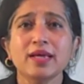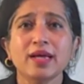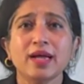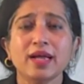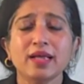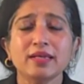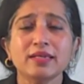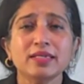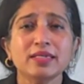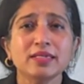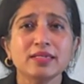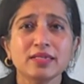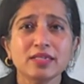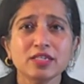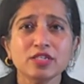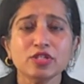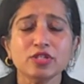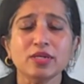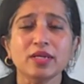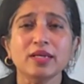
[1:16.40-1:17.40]
and
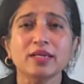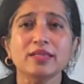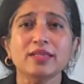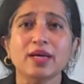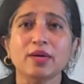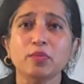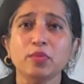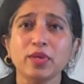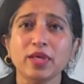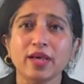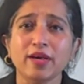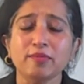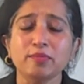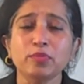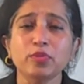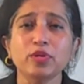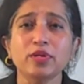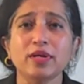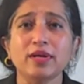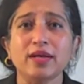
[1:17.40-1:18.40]
conditioning that we have
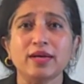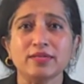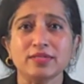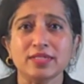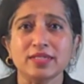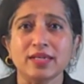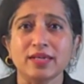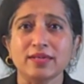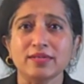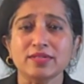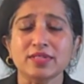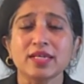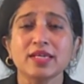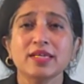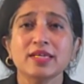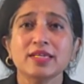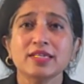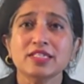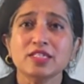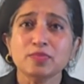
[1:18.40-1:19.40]
put on ourselves,
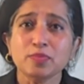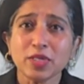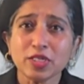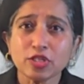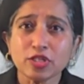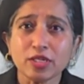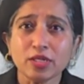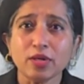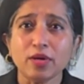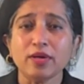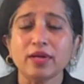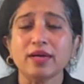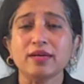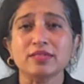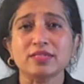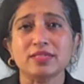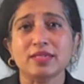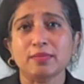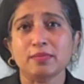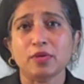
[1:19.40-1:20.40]
especially on our
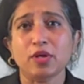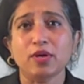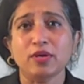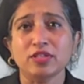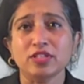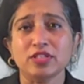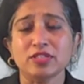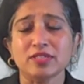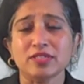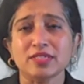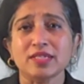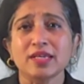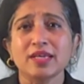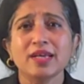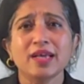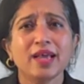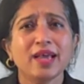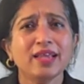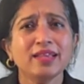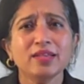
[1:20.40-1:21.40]
subconscious.
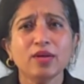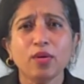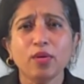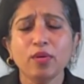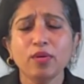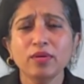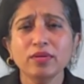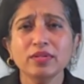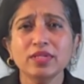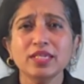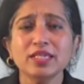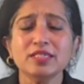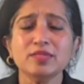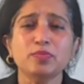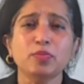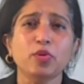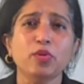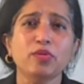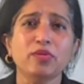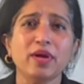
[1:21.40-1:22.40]
And all these
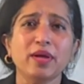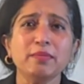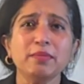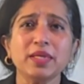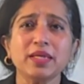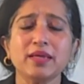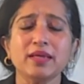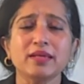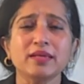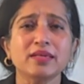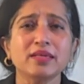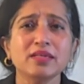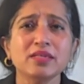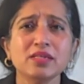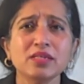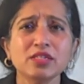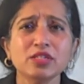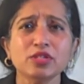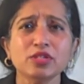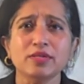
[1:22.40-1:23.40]
programming and
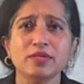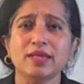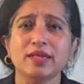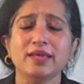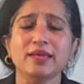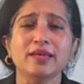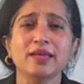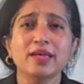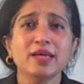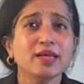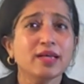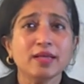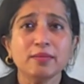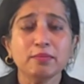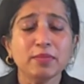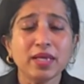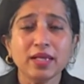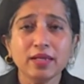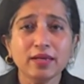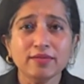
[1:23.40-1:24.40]
conditioning, and
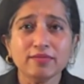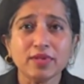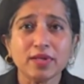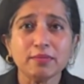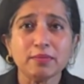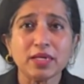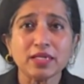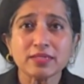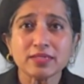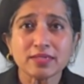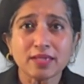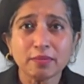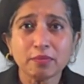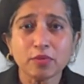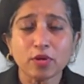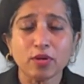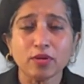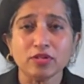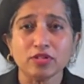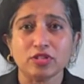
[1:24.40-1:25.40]
many of them are
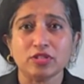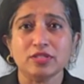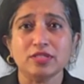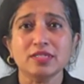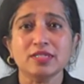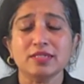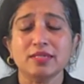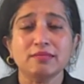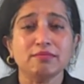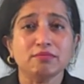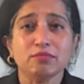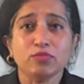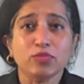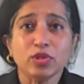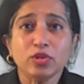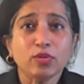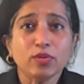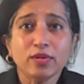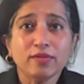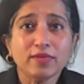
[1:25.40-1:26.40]
subconscious and
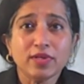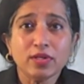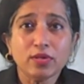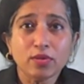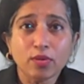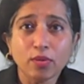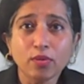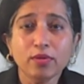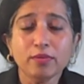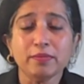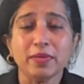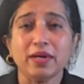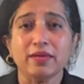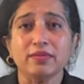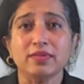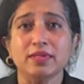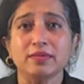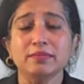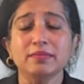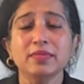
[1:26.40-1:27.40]
we don't even know about
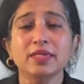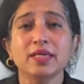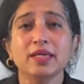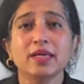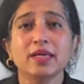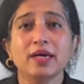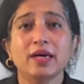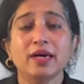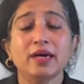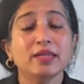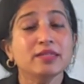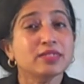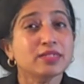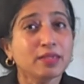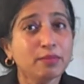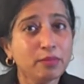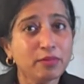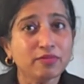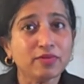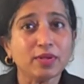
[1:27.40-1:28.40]
them, and
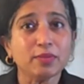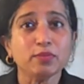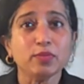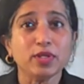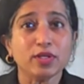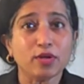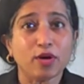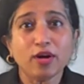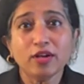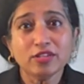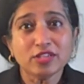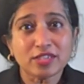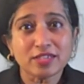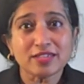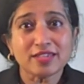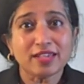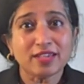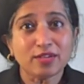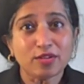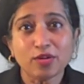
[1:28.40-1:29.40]
some of them we
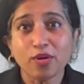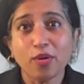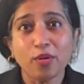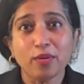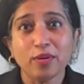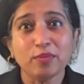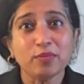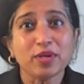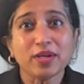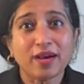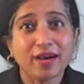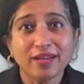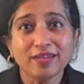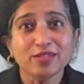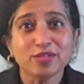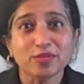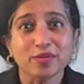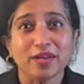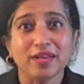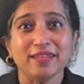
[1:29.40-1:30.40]
consciously know and we can't
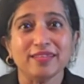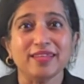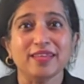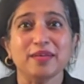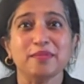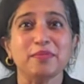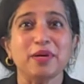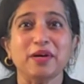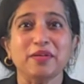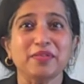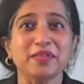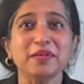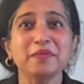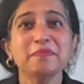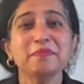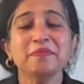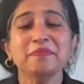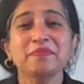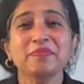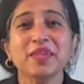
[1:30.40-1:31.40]
do anything about them,
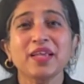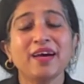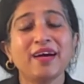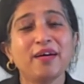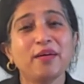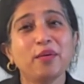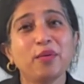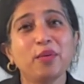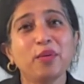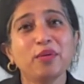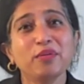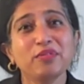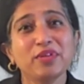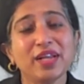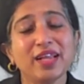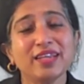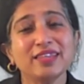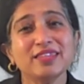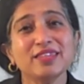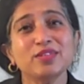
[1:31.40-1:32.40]
are all
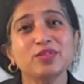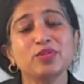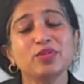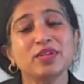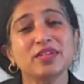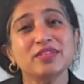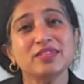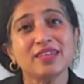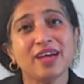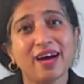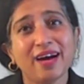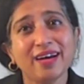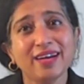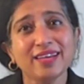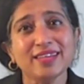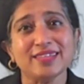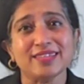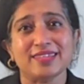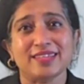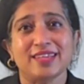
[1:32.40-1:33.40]
related to the
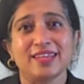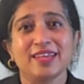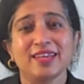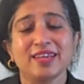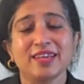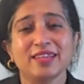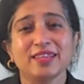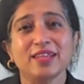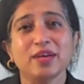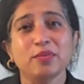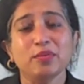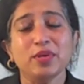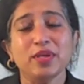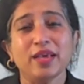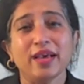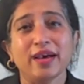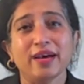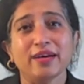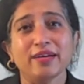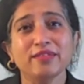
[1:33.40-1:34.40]
ties that
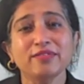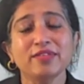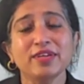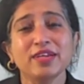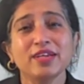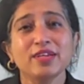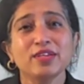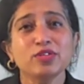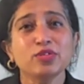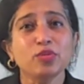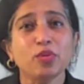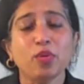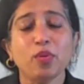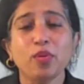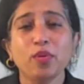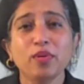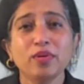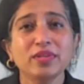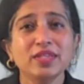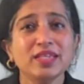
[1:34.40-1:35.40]
we have to
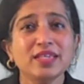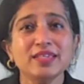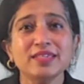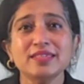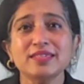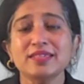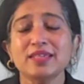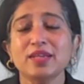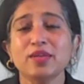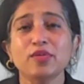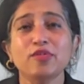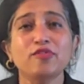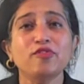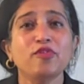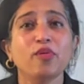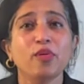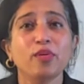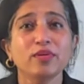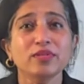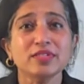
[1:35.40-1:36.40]
all these
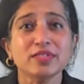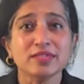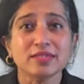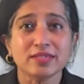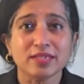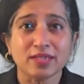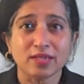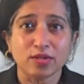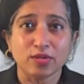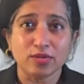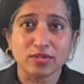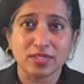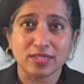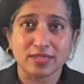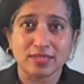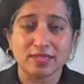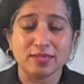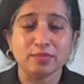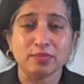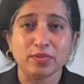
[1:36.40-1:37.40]
false security
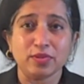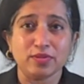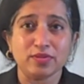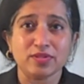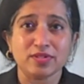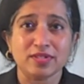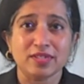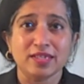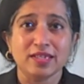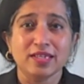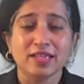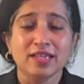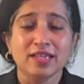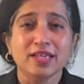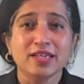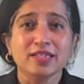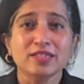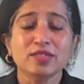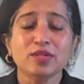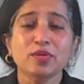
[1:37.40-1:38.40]
symbols.
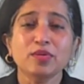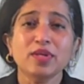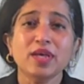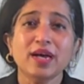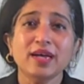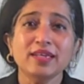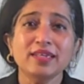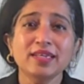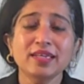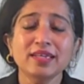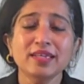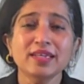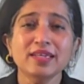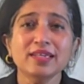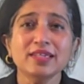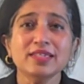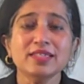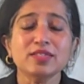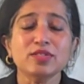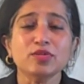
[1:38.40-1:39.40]
So the idea
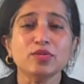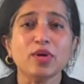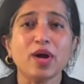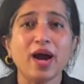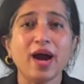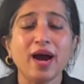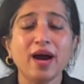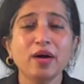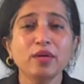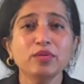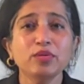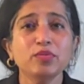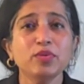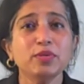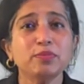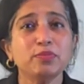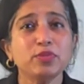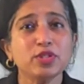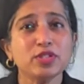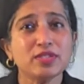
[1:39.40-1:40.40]
here is to how do
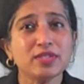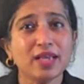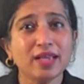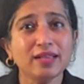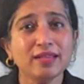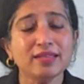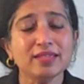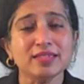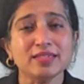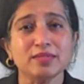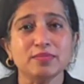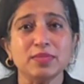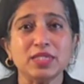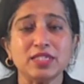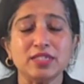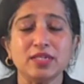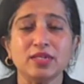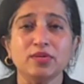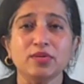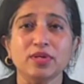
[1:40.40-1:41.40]
we present this
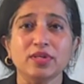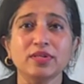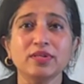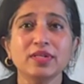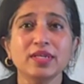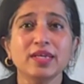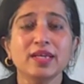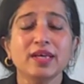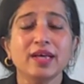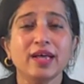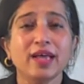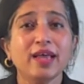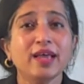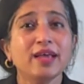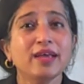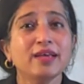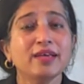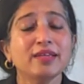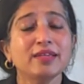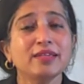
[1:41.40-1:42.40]
material,
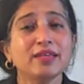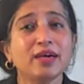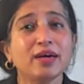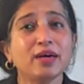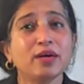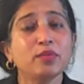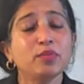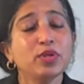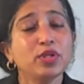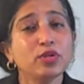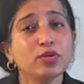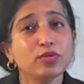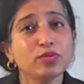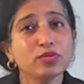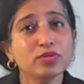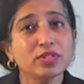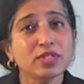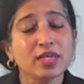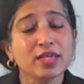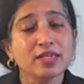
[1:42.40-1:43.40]
and we
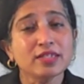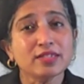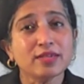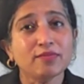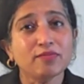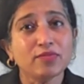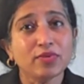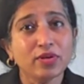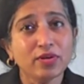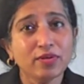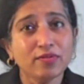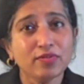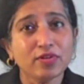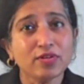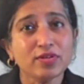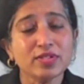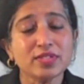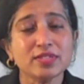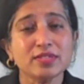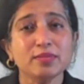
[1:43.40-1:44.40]
use some very,
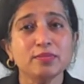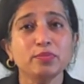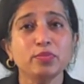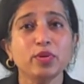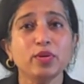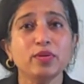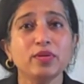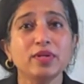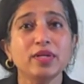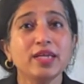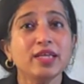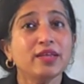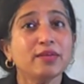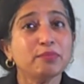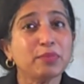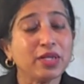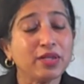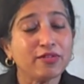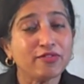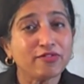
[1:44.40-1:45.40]
very simple
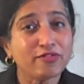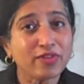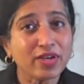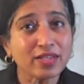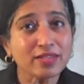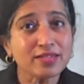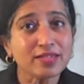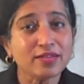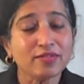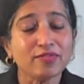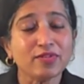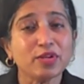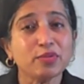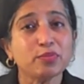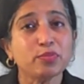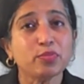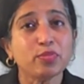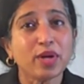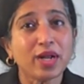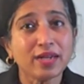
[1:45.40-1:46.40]
but effective and
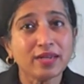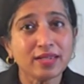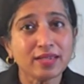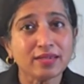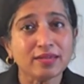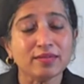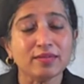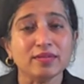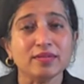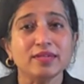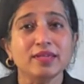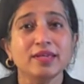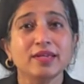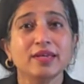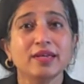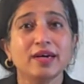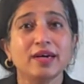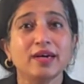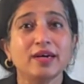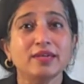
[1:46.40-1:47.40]
practical
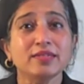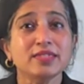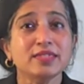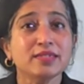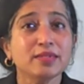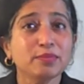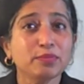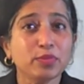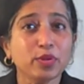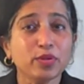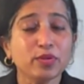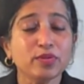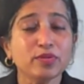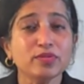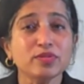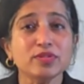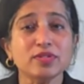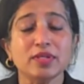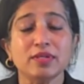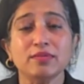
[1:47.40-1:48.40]

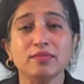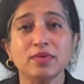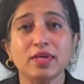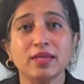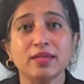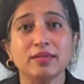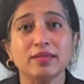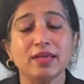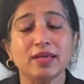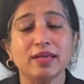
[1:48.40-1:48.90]
symbols and